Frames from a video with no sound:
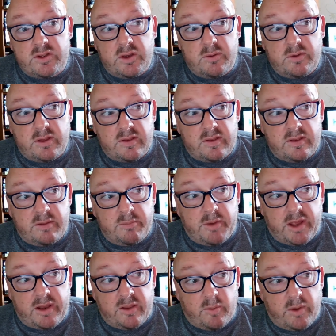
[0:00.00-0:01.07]
doing this at the
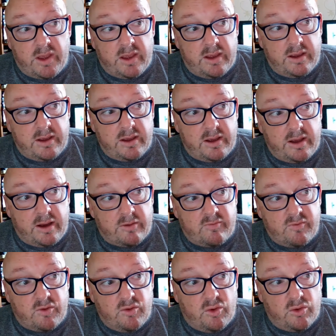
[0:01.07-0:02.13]
beginning of the week, I was
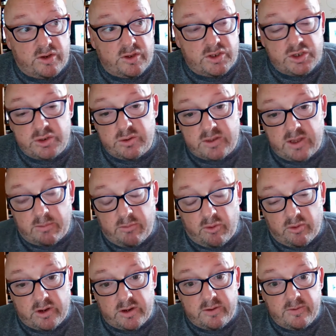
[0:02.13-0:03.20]
recording Tuesday
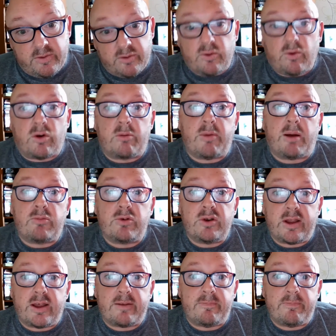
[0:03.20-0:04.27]
morning, talking about
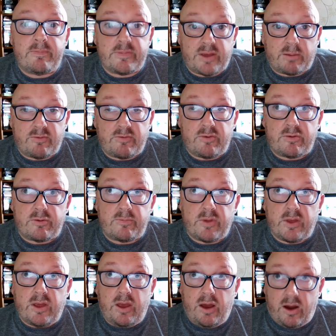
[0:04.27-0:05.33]
Monday, the day before.
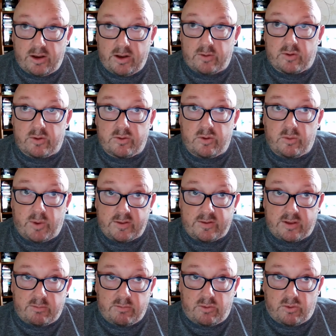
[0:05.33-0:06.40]
And I was going to do
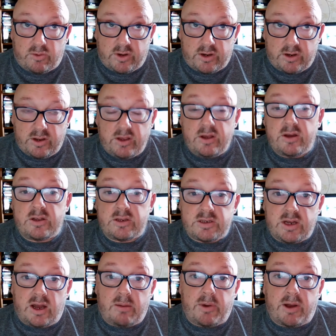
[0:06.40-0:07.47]
Wednesday morning and
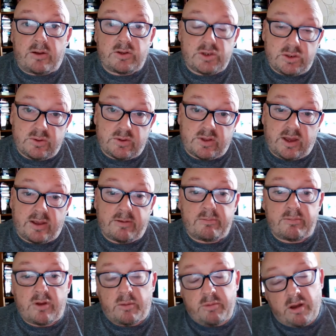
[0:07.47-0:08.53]
chat about Tuesday,
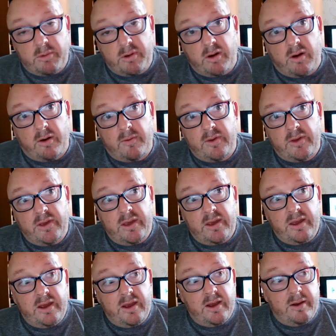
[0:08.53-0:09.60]
blah, blah, blah.
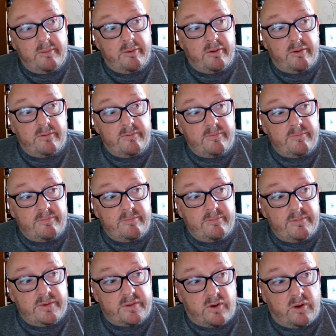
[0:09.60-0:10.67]
But
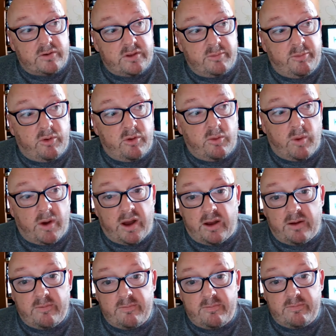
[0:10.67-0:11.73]
it's got to the point
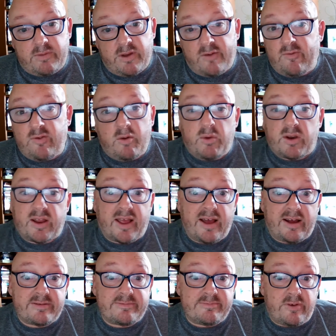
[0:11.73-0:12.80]
where I film when I
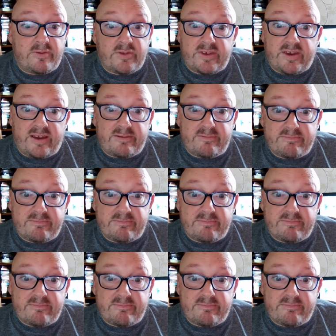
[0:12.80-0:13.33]
can on the day.